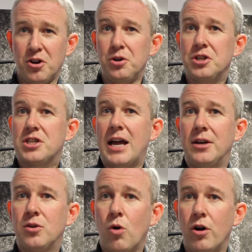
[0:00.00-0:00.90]
and
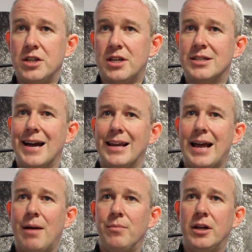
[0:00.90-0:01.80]
understand what is exactly
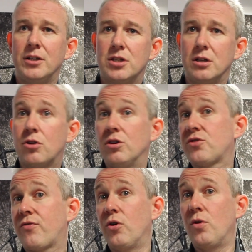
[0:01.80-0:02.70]
happening to
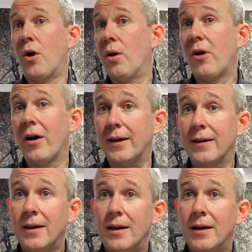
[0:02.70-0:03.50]
Chris Froome on a bike.